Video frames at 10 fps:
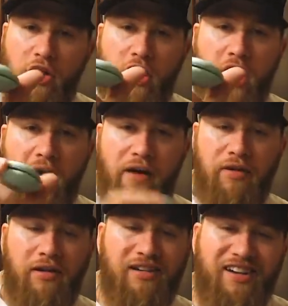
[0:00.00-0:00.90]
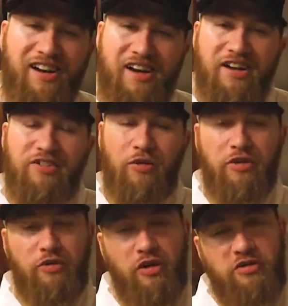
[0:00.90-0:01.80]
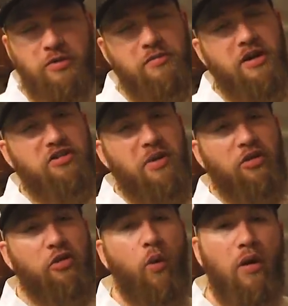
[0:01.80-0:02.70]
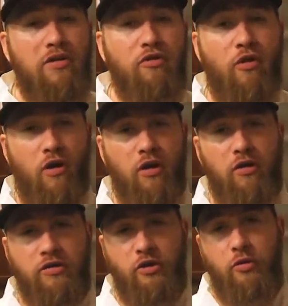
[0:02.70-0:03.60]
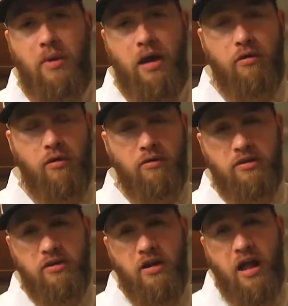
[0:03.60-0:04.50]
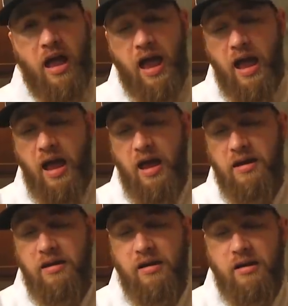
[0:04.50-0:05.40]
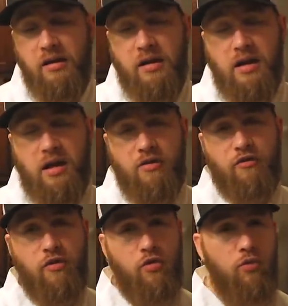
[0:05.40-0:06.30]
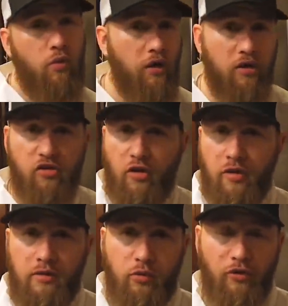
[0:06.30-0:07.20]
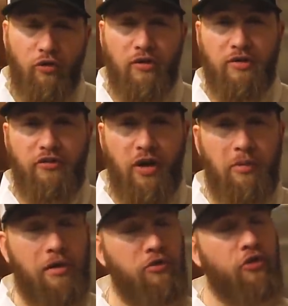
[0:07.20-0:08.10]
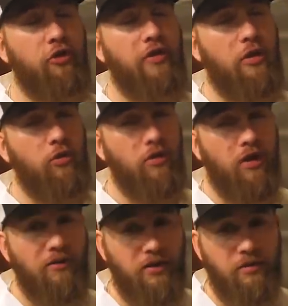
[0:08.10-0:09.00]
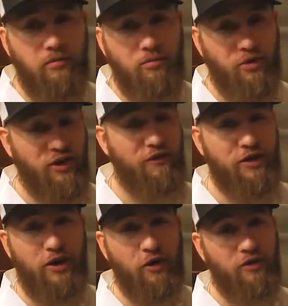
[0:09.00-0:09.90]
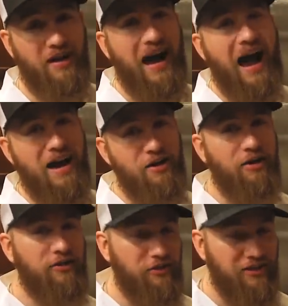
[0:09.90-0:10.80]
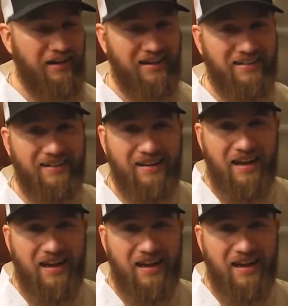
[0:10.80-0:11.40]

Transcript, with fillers: There you have it. So this recipe makes about 24 or so macarons. And if you want to share these with friends and family, I'm sure they will love it. But if you don't, I understand.